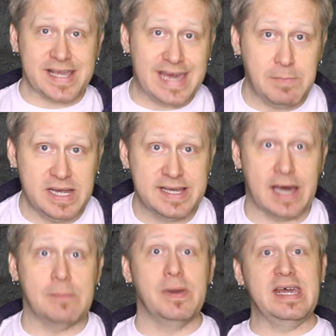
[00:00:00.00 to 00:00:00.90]
can be
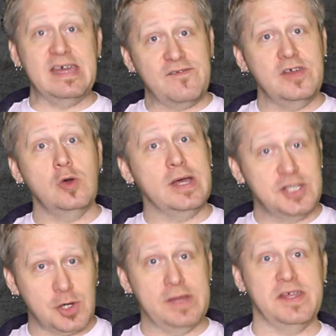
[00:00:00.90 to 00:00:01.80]
done, but if you
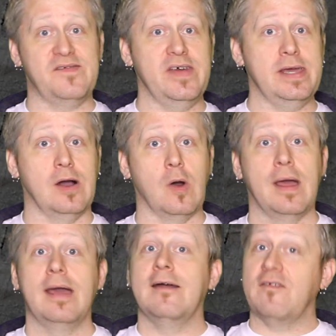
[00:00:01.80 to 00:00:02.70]
enjoyed this video,
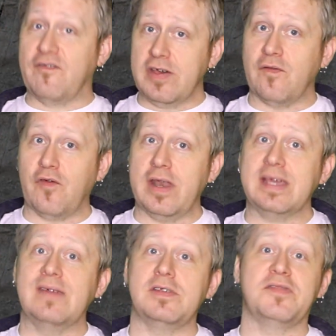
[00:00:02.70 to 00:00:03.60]
feel free to
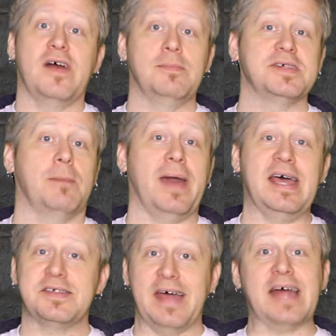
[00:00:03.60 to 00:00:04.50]
give it a thumbs up,
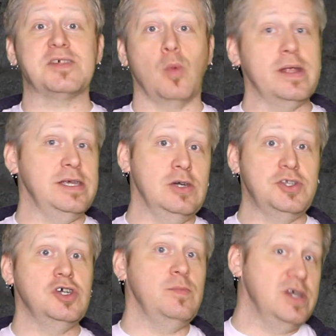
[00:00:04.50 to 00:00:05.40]
as that's what
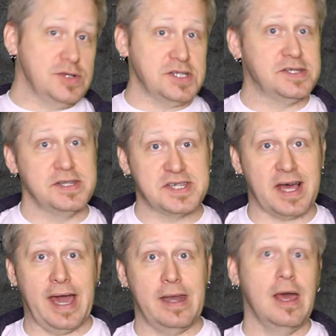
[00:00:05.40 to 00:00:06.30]
YouTube uses to
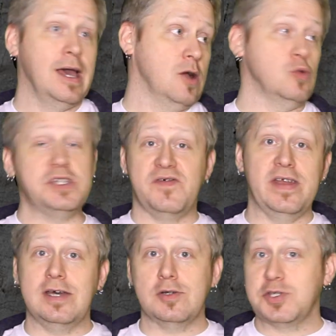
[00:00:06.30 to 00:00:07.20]
decide which
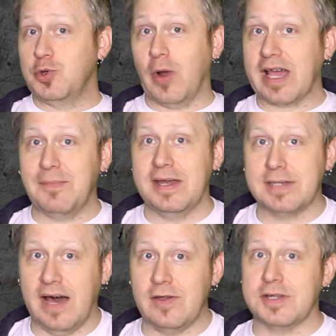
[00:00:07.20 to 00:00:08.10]
videos to recommend
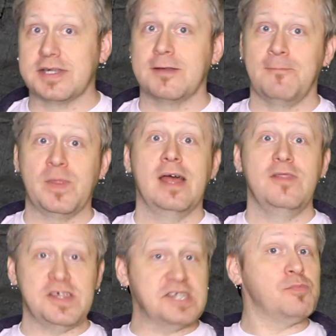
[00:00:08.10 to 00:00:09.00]
to others.
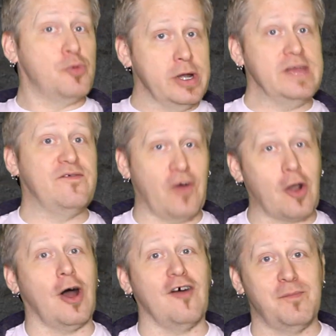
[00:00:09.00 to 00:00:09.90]
This is pretty
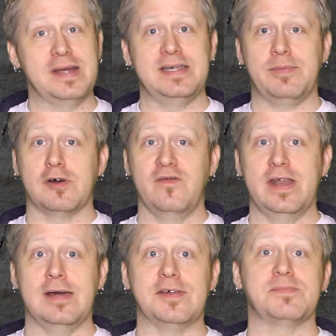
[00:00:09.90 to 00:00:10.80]
far off my typical
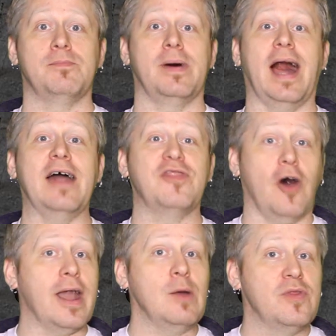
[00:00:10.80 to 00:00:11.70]
videos, but I
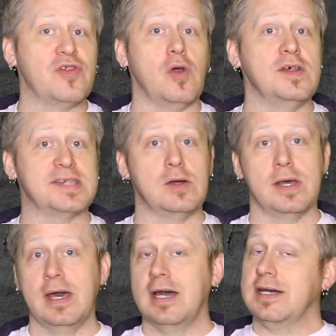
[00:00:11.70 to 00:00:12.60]
thought I would throw this out
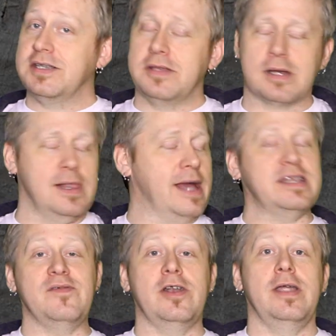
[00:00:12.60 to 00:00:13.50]
to the
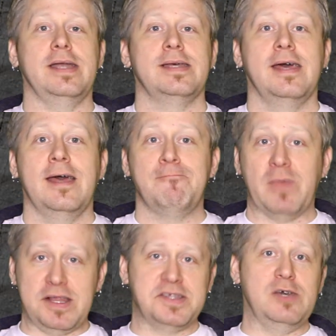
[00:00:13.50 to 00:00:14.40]
collective internet
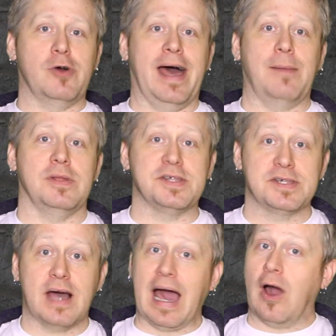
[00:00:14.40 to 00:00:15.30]
and see what
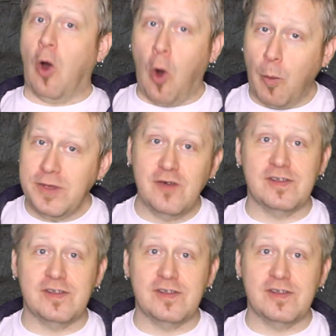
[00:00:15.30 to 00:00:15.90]
happens. I hope you've